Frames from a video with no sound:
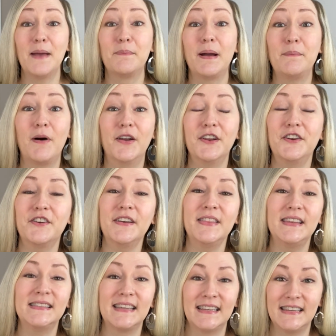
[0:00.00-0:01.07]
By monitoring
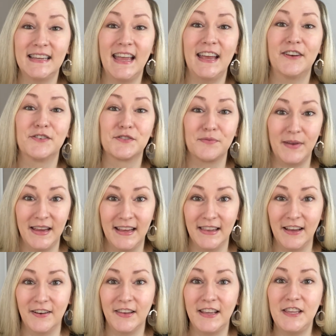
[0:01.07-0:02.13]
these indicators
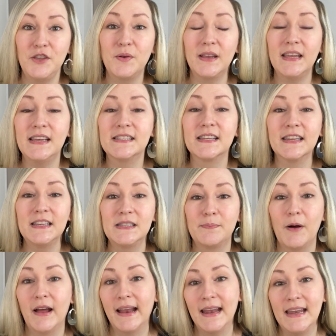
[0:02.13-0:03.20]
regularly, you can easily
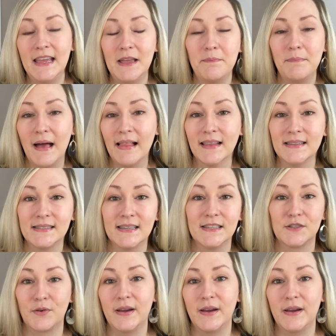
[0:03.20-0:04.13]
spot any imbalances or